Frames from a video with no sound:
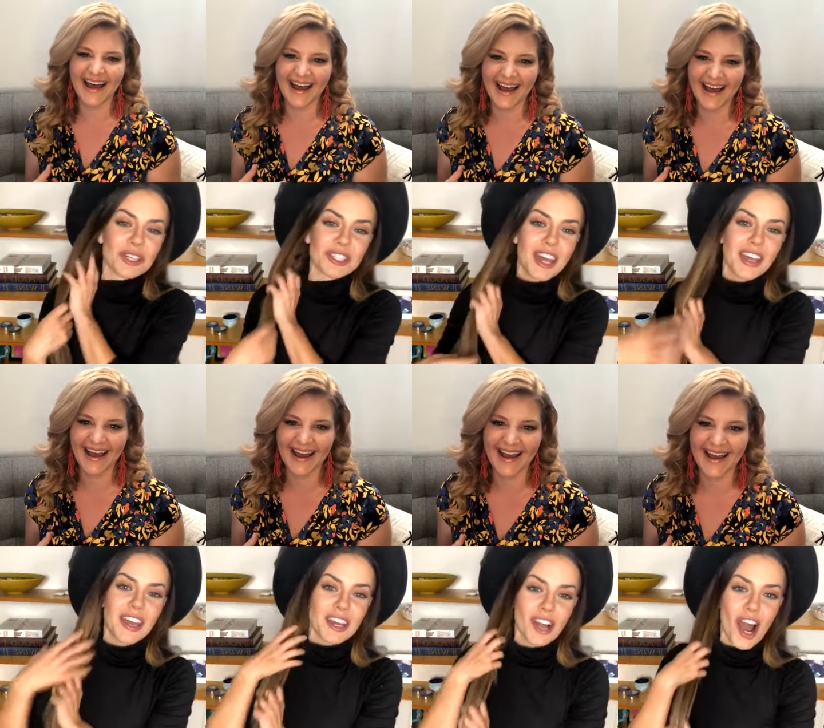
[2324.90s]
Speaker 1: like, in
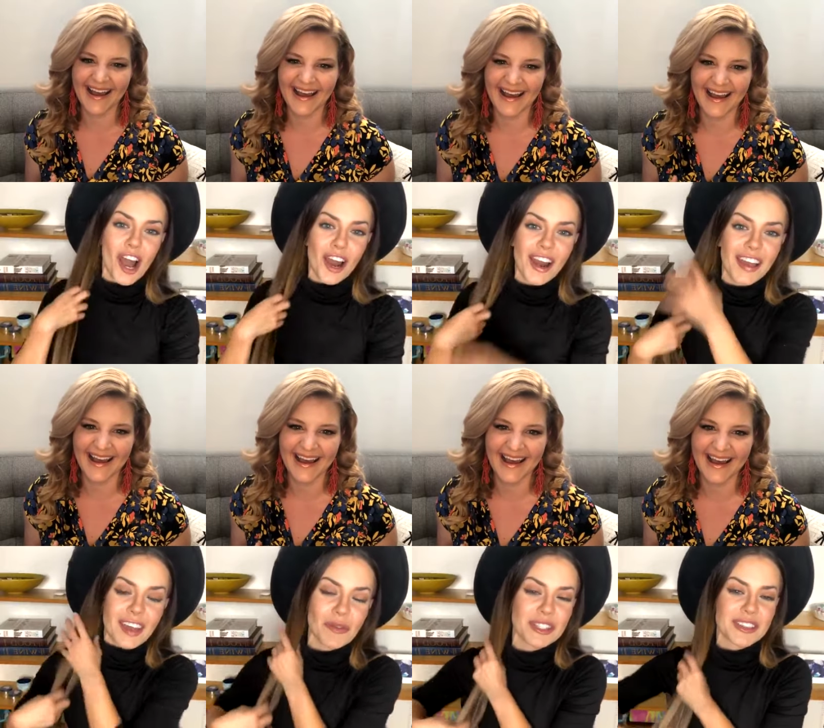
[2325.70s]
a car and, like,
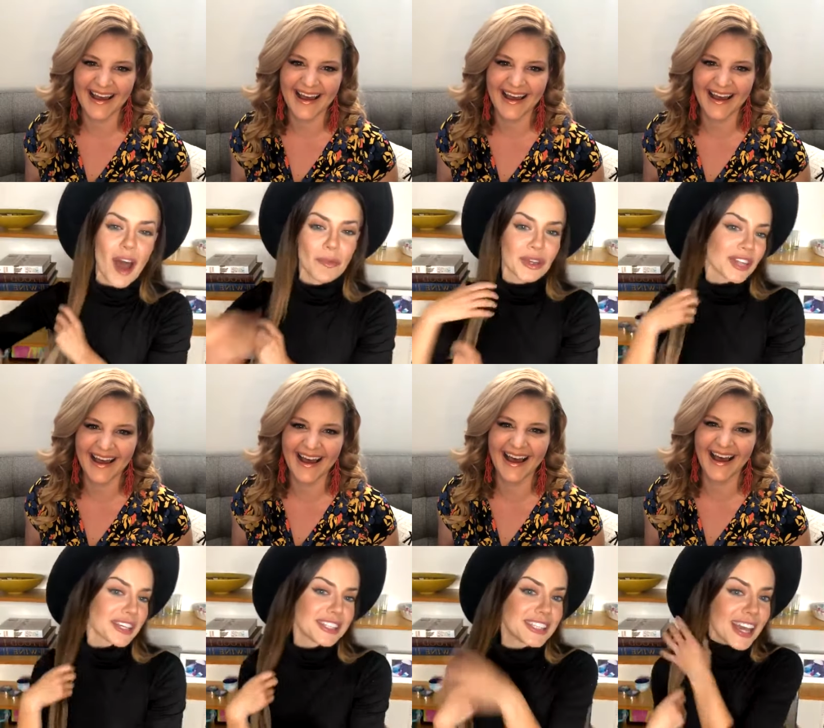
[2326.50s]
we stop, we could, like,
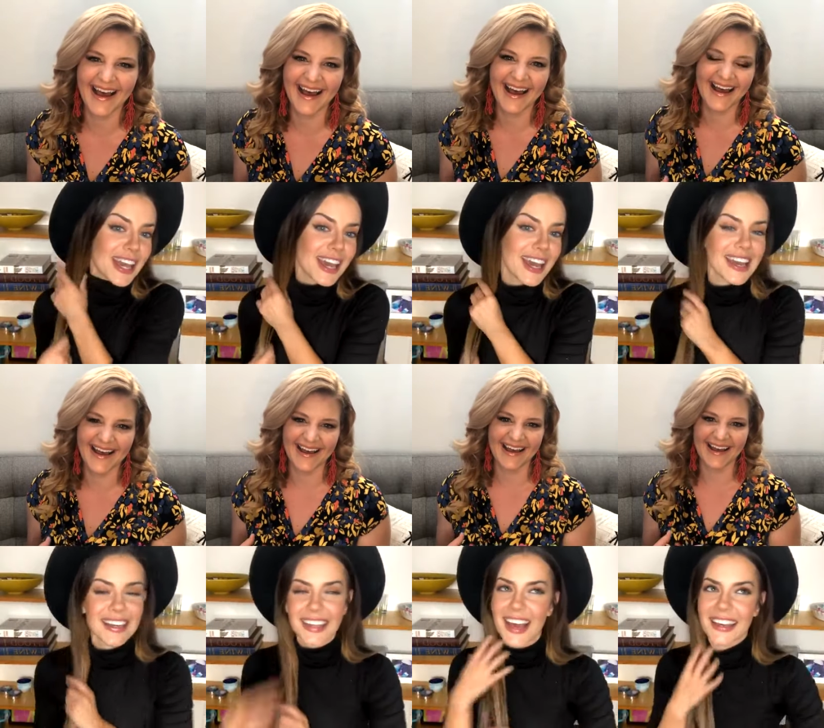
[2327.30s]
sing and,
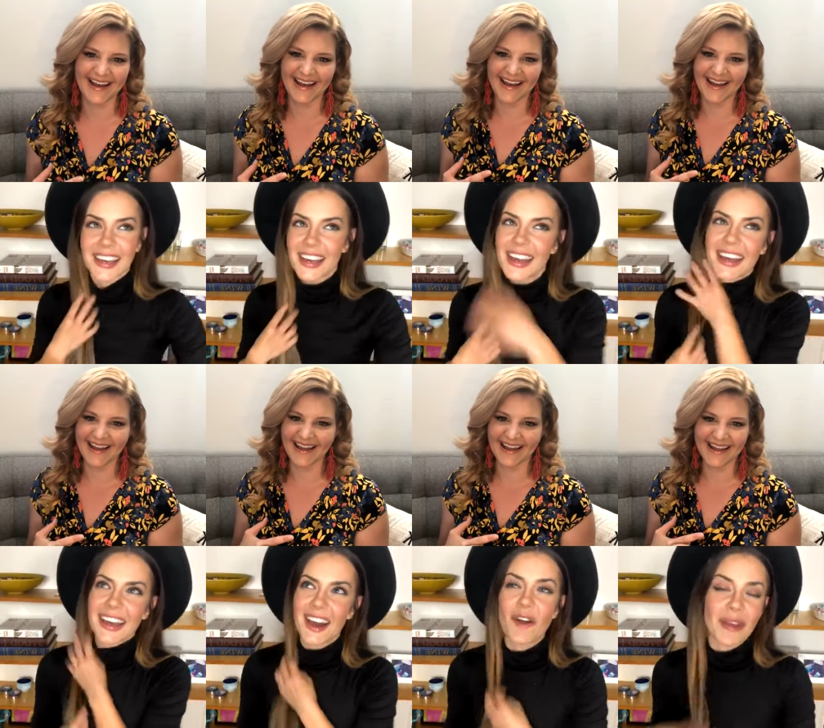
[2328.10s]
like,
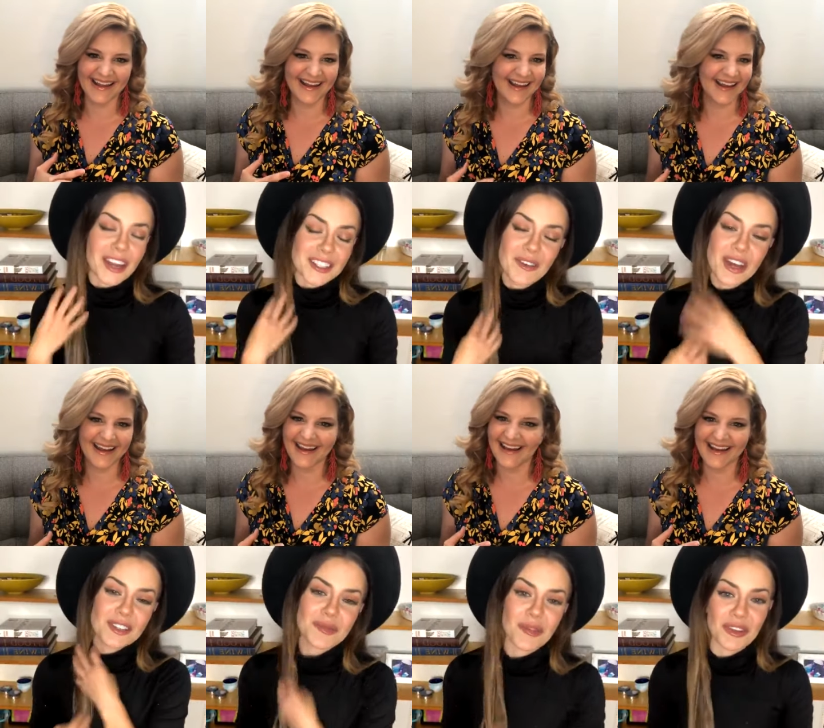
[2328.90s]
oh my gosh, that would
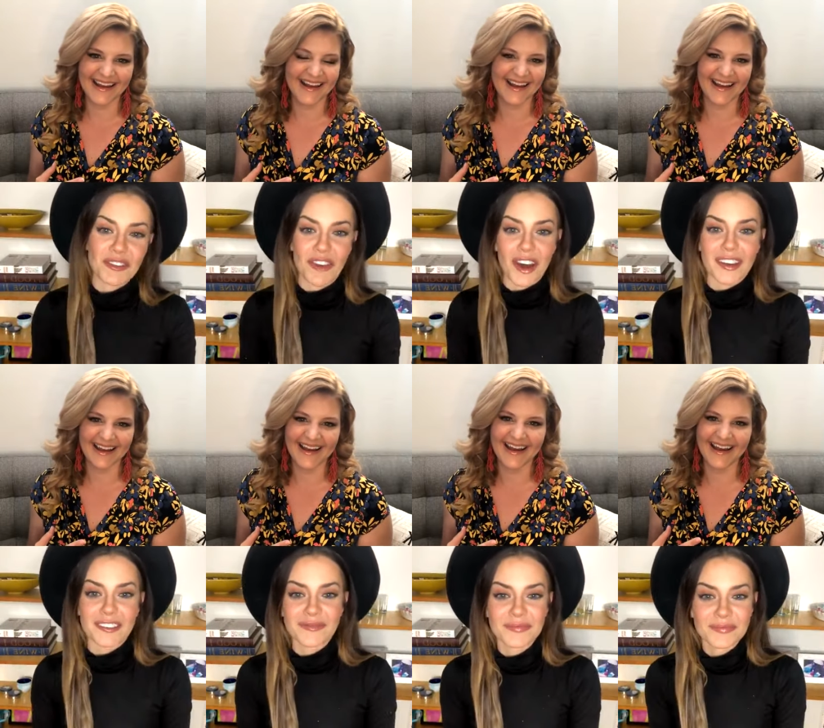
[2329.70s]
actually be really fun.
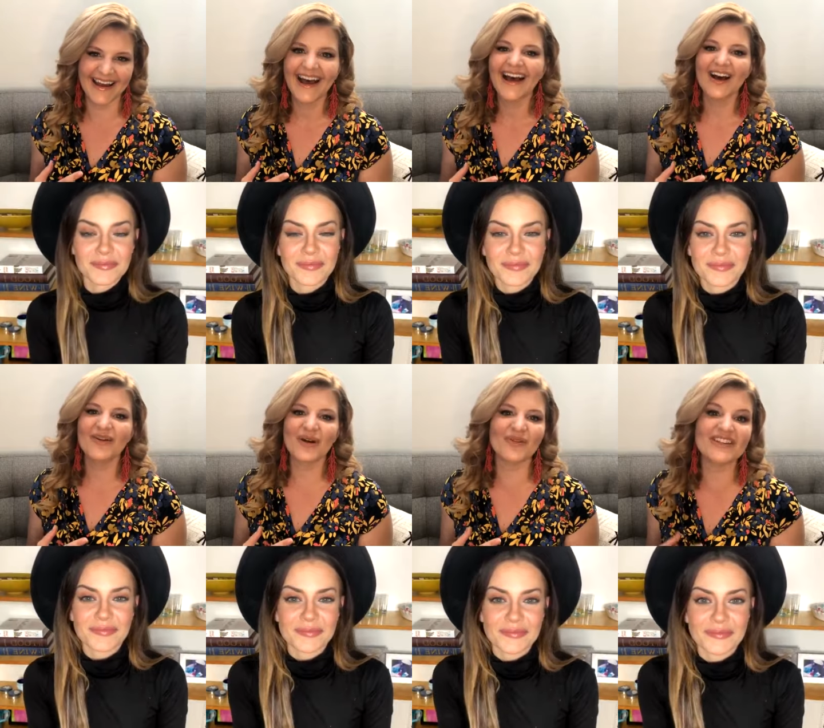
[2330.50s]

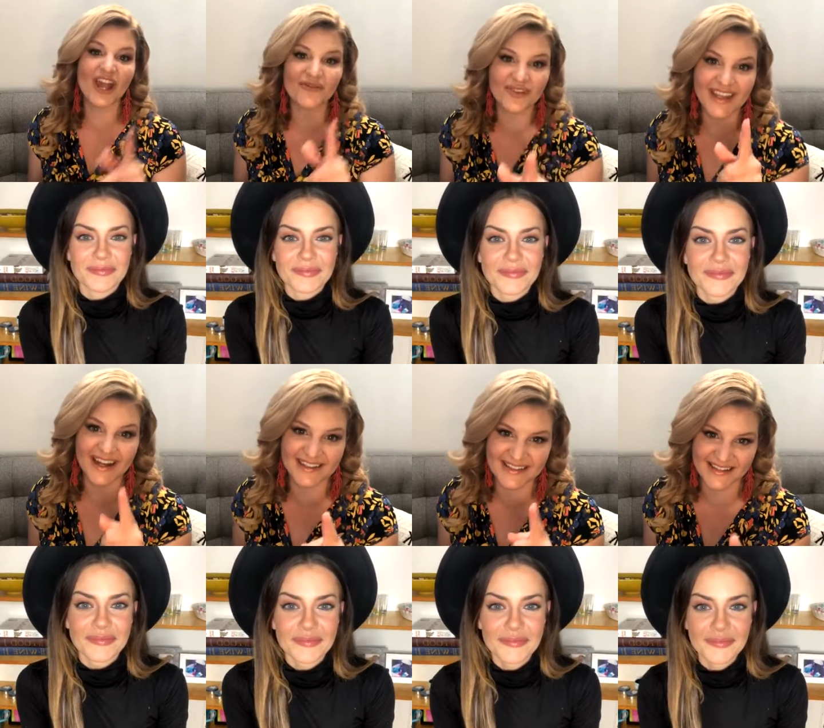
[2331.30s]
Speaker 2: But we don't forget
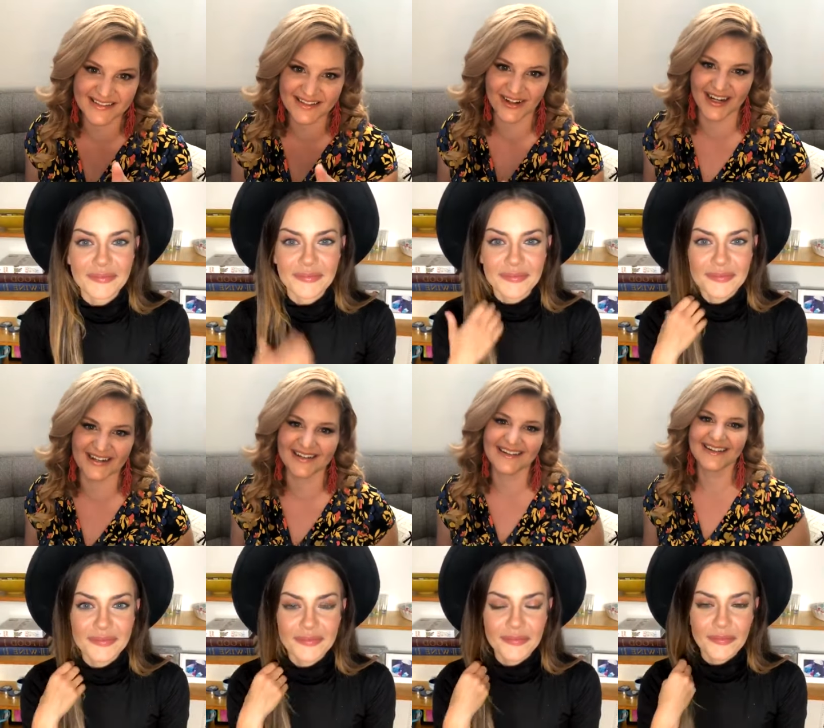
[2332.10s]
our sunscreen.
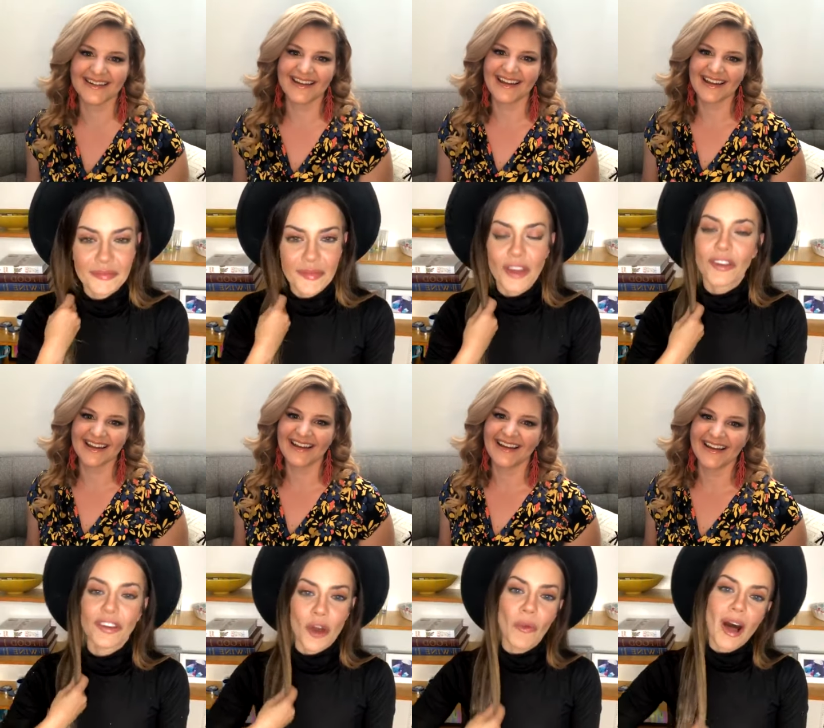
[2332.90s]

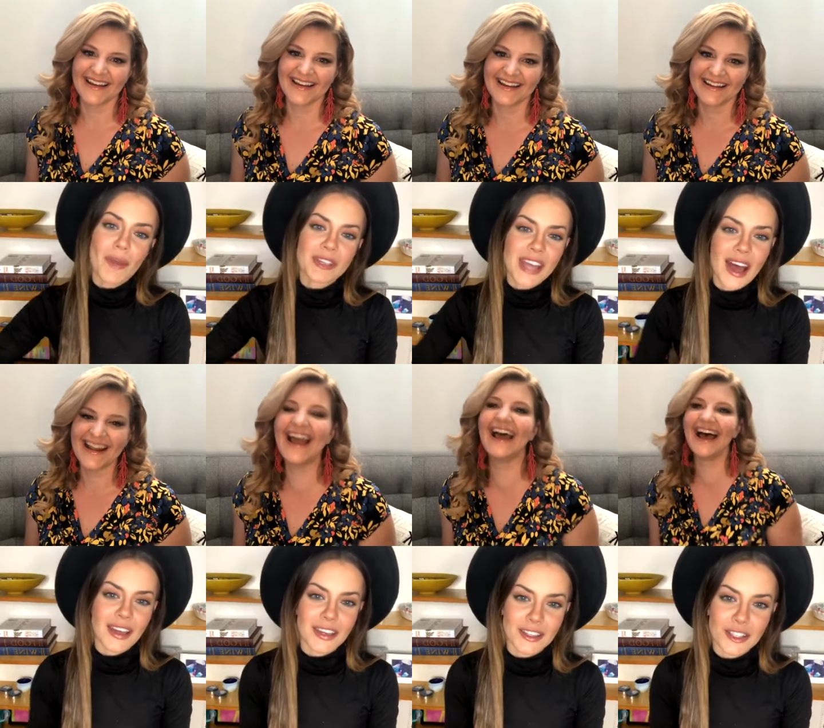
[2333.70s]
No, well, I'm
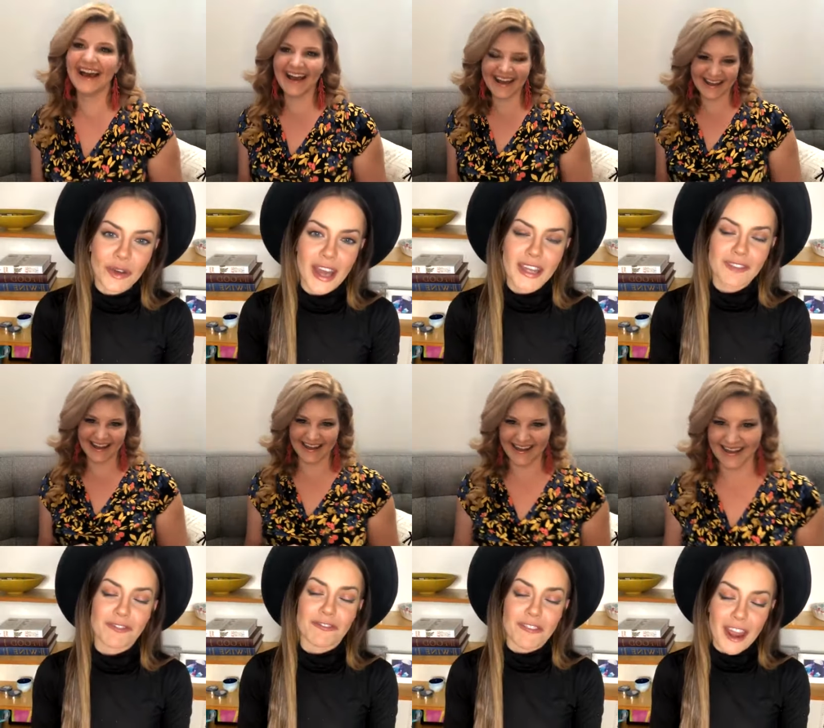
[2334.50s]
Speaker 1: Italian, so I get
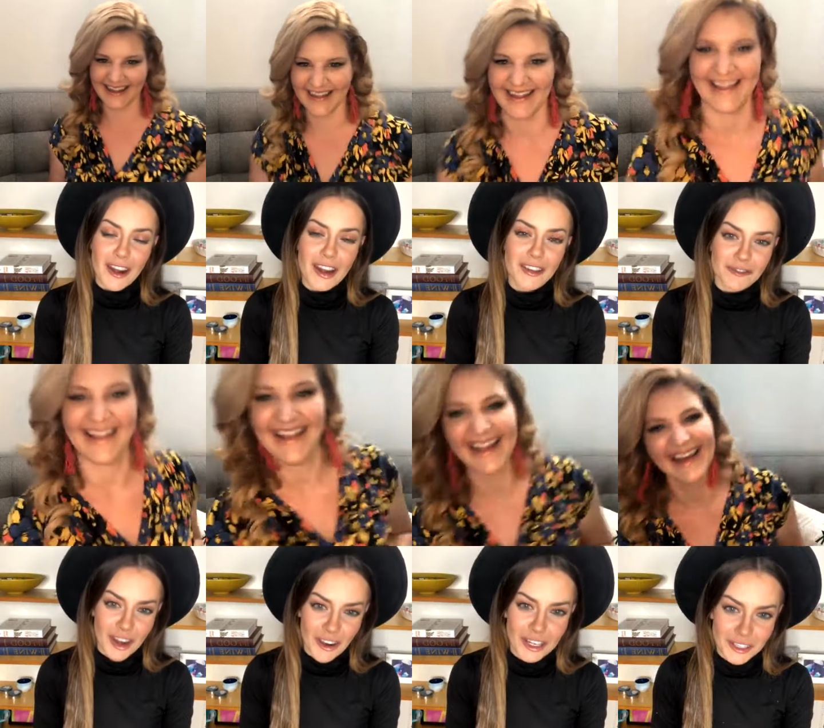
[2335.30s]
very,
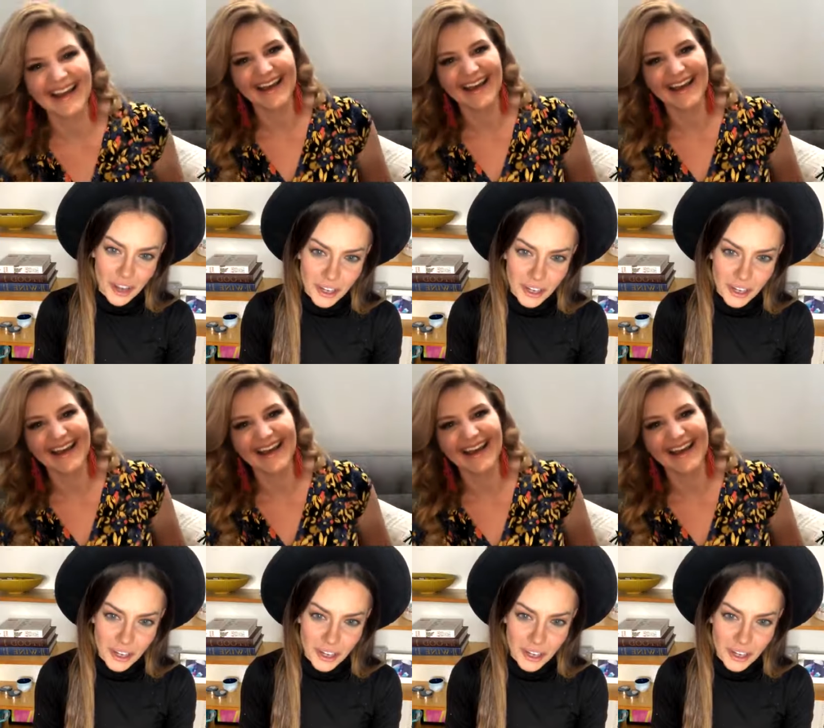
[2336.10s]
very dark,